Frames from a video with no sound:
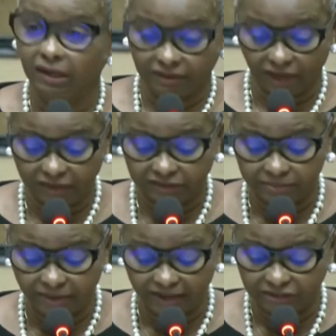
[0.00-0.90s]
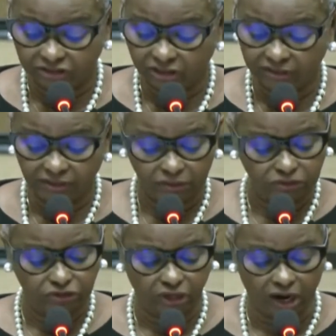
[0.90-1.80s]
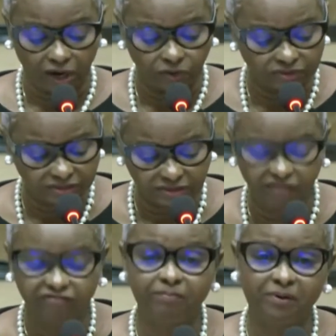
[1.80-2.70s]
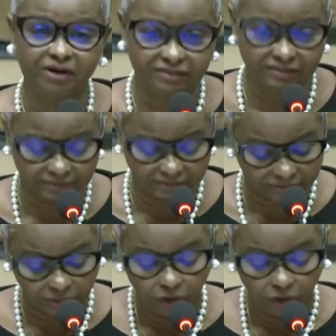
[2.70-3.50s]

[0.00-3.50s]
not to mention thousands of persons